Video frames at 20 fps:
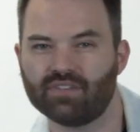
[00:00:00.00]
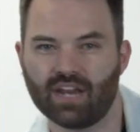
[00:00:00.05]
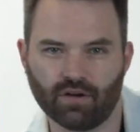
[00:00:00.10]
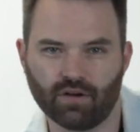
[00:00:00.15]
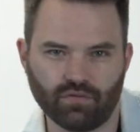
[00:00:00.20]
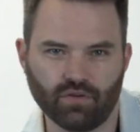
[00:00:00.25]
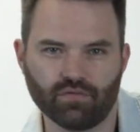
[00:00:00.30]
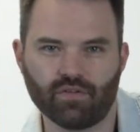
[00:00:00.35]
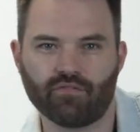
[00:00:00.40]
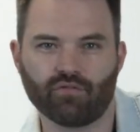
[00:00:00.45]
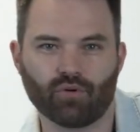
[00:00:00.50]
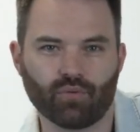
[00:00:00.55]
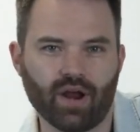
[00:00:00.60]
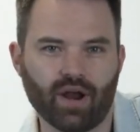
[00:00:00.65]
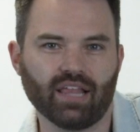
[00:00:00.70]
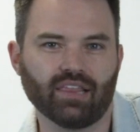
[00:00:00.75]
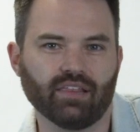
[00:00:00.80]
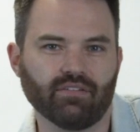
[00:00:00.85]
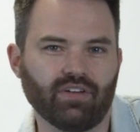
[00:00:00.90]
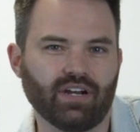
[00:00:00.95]
Now, if you've ever
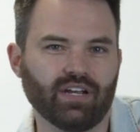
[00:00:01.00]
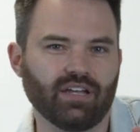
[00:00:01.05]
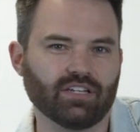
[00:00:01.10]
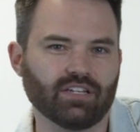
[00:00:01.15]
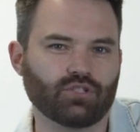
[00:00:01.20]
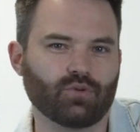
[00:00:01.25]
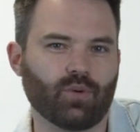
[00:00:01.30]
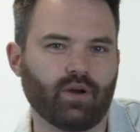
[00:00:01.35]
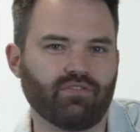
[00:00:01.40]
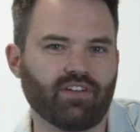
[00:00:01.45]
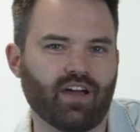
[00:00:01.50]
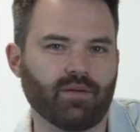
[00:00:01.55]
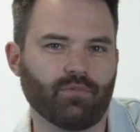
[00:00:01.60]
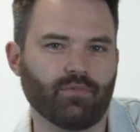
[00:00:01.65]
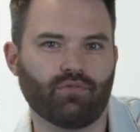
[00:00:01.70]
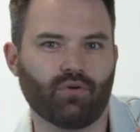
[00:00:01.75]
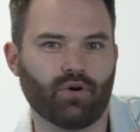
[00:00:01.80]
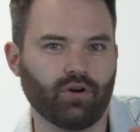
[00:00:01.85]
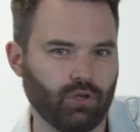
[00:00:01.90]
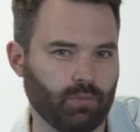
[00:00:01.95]
read Leviticus 25
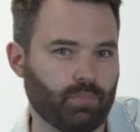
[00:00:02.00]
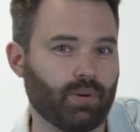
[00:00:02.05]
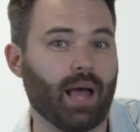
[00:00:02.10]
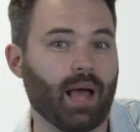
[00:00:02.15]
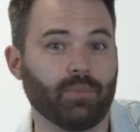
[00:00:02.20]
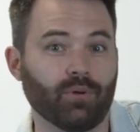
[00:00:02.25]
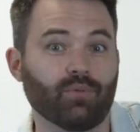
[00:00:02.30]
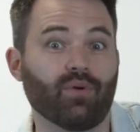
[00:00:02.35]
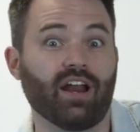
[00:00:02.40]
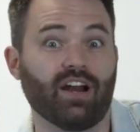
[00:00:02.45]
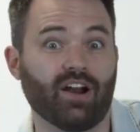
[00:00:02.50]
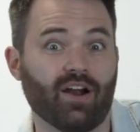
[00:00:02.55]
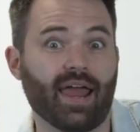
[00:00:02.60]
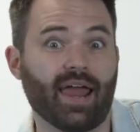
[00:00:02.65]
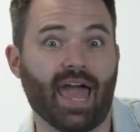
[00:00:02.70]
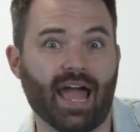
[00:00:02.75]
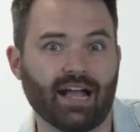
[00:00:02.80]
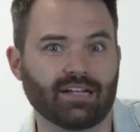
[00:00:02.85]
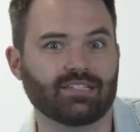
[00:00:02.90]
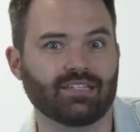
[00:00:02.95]
before, you probably read it on
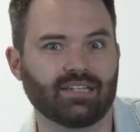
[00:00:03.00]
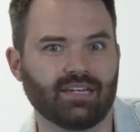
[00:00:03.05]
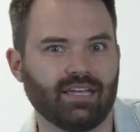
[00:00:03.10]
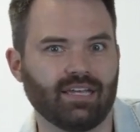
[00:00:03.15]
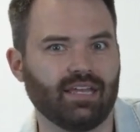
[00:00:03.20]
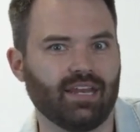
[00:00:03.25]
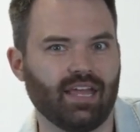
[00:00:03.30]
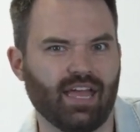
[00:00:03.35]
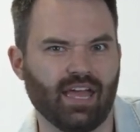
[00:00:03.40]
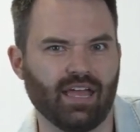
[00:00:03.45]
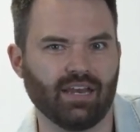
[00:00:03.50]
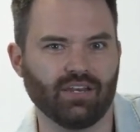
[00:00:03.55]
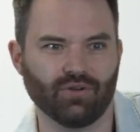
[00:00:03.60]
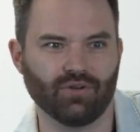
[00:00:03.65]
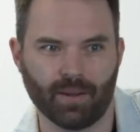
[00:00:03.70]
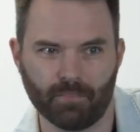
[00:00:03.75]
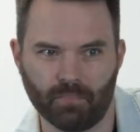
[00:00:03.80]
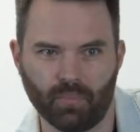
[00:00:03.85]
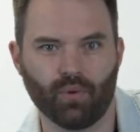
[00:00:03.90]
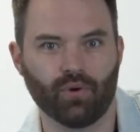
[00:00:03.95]
accident and you
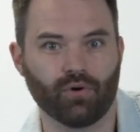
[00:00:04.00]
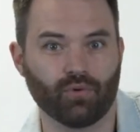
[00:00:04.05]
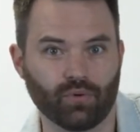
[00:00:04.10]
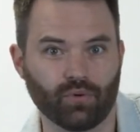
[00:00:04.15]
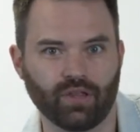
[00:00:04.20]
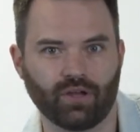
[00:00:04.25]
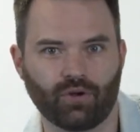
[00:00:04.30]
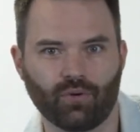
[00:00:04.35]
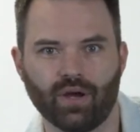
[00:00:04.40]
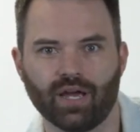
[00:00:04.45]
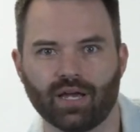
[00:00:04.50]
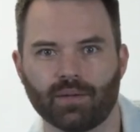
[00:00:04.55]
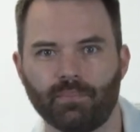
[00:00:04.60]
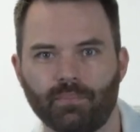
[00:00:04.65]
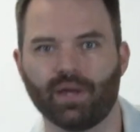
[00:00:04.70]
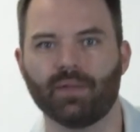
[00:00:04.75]
got bored really quick.